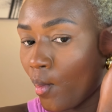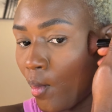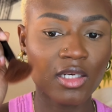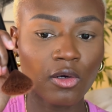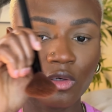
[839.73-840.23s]

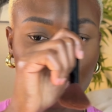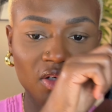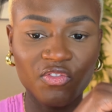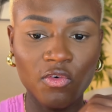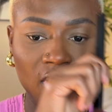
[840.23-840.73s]
And on your
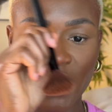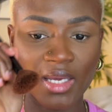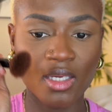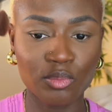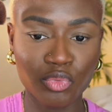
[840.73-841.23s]

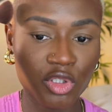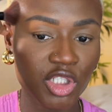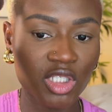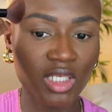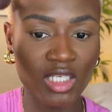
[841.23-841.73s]
forehead,
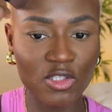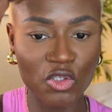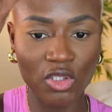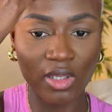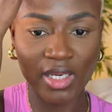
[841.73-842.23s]
brushing into your